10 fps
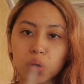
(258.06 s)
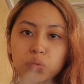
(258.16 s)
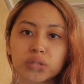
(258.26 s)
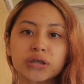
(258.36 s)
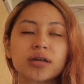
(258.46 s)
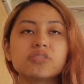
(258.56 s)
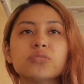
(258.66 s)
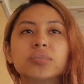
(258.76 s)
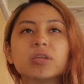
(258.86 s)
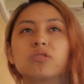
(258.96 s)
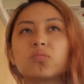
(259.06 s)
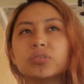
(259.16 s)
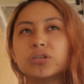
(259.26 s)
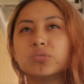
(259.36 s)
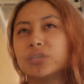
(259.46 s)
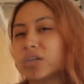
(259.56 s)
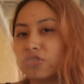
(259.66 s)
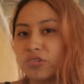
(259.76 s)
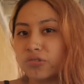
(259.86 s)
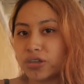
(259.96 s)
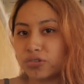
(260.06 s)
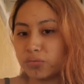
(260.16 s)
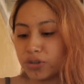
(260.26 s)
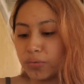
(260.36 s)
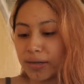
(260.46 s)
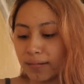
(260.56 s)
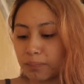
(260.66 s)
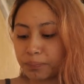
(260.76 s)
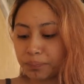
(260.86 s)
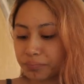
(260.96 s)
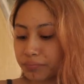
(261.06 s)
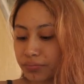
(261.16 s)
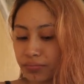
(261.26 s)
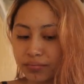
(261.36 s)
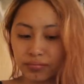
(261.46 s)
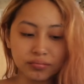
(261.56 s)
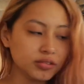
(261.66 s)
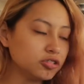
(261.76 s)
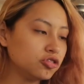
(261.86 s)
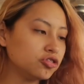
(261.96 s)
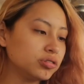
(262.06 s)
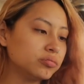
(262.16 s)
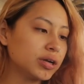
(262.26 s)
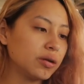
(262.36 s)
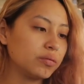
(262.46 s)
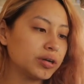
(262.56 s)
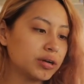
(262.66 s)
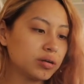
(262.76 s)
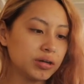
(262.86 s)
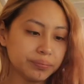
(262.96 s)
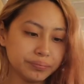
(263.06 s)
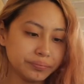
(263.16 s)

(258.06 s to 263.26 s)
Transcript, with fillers: what are you guys doing this morning? What do you guys usually do when you wake up? Usually when I wake up,